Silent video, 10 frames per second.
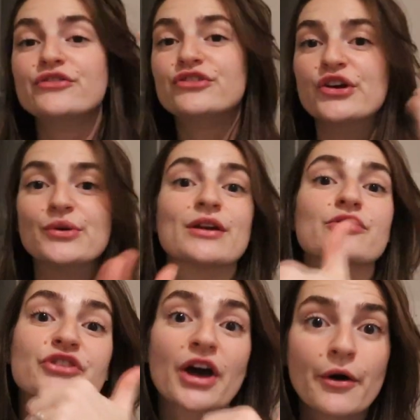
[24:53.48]
2
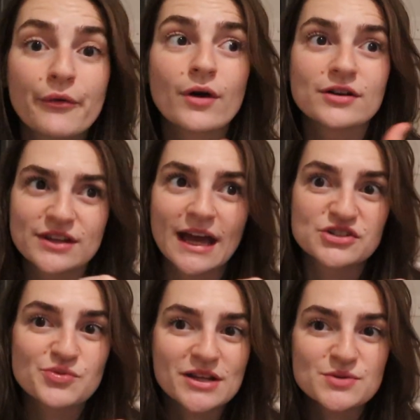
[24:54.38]
years ago, or yeah, in
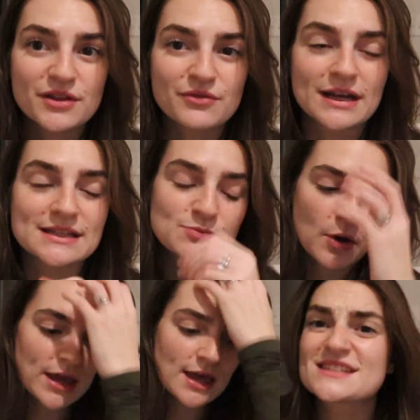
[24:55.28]
2023 at this
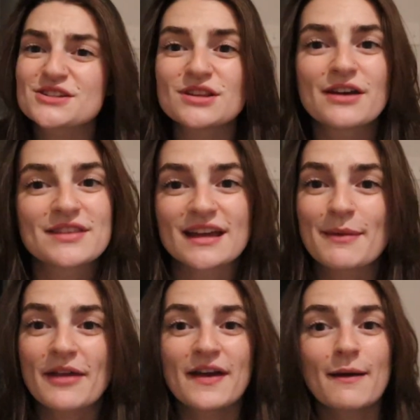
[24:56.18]
point. Still love and think
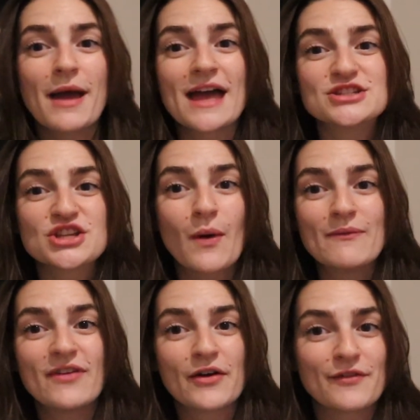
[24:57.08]
about them, and so
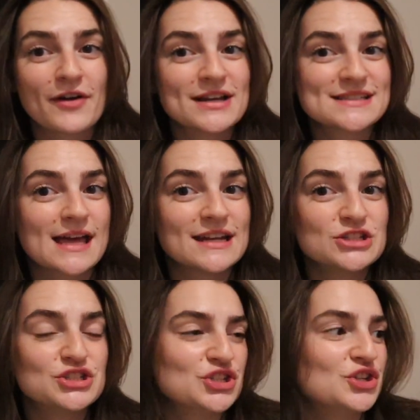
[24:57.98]
I'm very, very
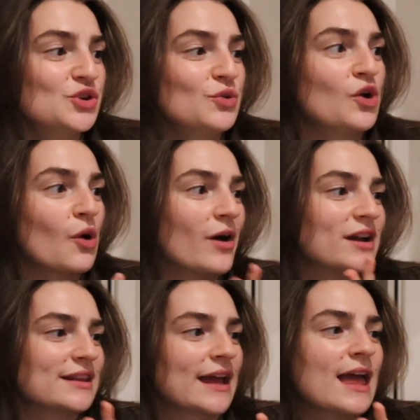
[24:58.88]
excited to go on
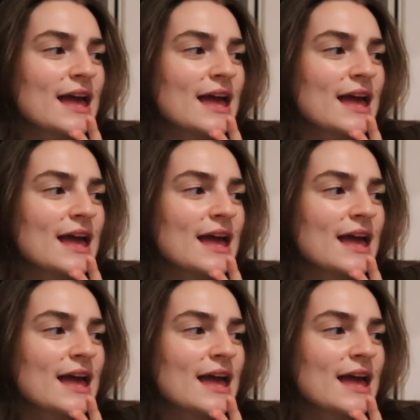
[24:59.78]
and like